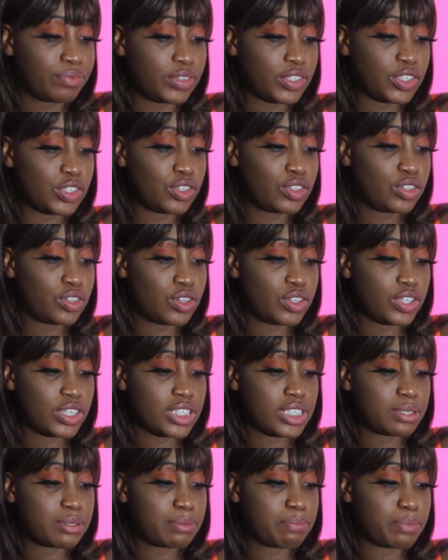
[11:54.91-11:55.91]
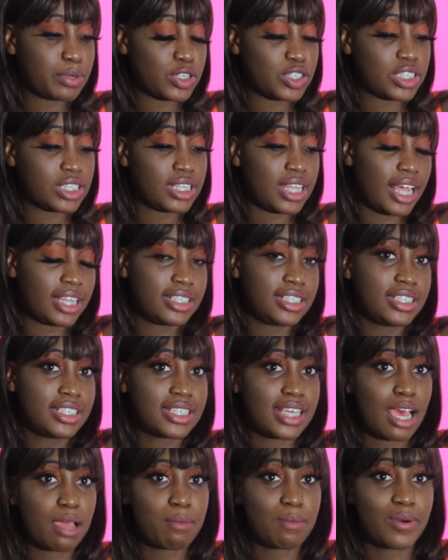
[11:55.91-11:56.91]
Do you know your personality
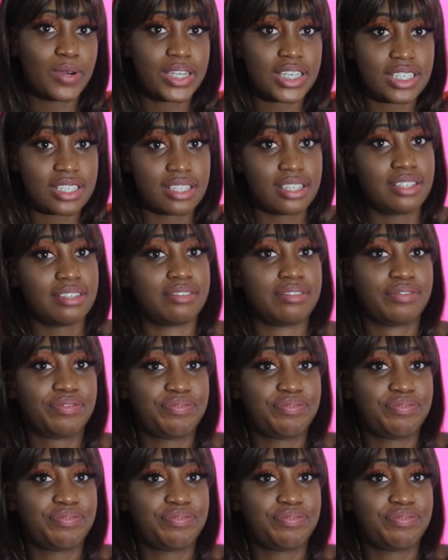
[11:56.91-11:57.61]
type? What is it?